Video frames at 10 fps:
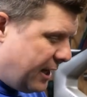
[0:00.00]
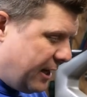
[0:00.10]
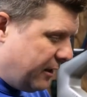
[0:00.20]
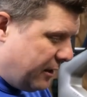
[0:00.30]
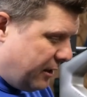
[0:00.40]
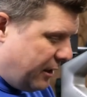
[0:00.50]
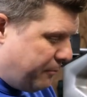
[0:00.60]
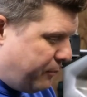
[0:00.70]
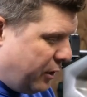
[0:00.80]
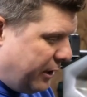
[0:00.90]
And
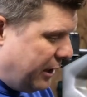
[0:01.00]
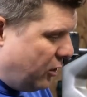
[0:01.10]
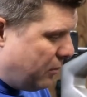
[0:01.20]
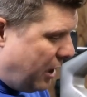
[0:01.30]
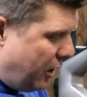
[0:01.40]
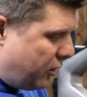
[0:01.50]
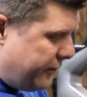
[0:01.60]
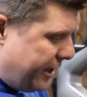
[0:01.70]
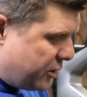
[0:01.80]
I'm putting a little mark on there